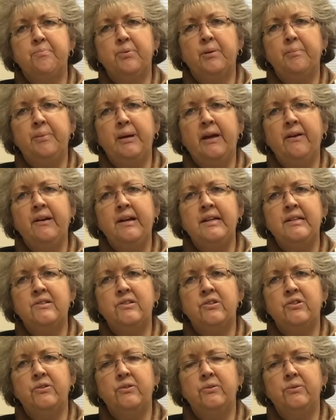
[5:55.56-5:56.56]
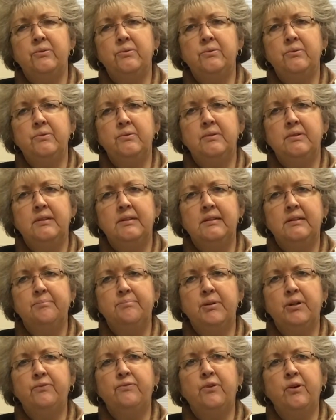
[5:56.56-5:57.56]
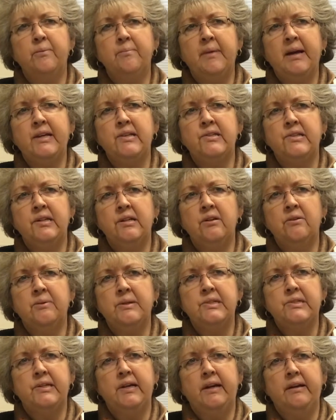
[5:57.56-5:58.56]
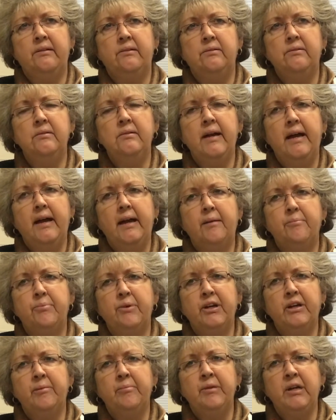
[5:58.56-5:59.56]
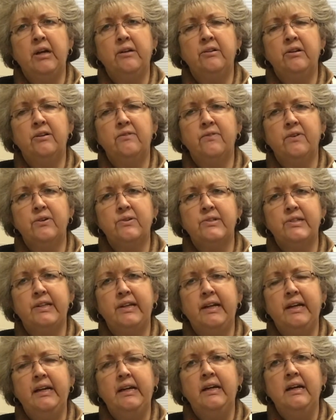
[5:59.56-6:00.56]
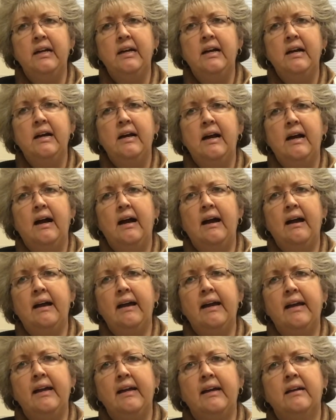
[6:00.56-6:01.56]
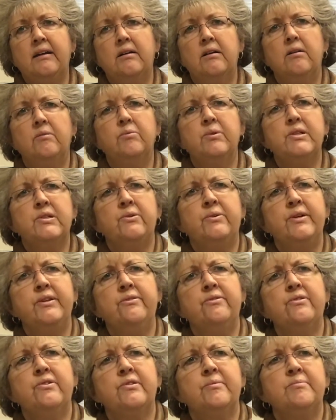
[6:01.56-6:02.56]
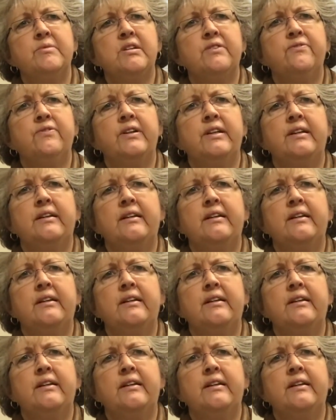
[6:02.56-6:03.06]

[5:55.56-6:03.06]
preparing to perform my senior recital at Brigham Young University, I uh, was going through some different